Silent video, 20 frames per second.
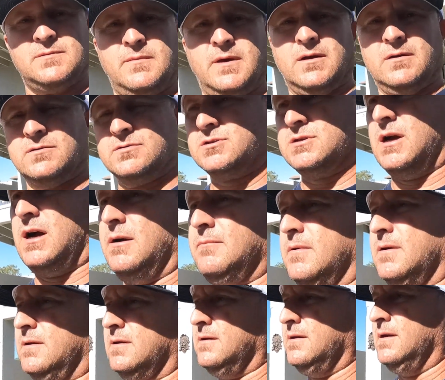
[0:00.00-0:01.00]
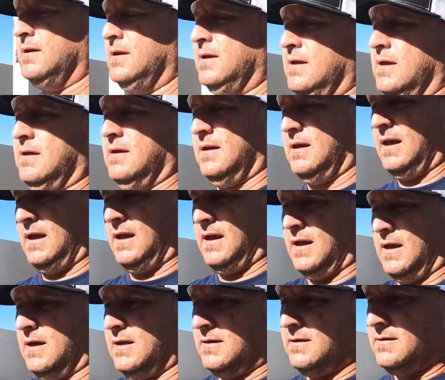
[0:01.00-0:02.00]
a metal shop,
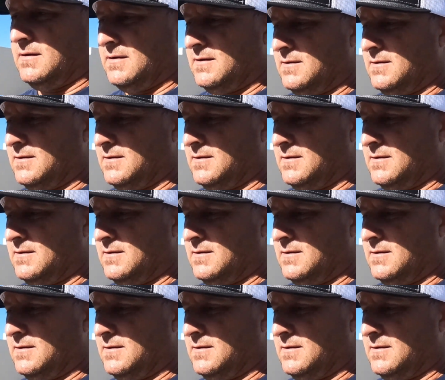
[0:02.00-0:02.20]
and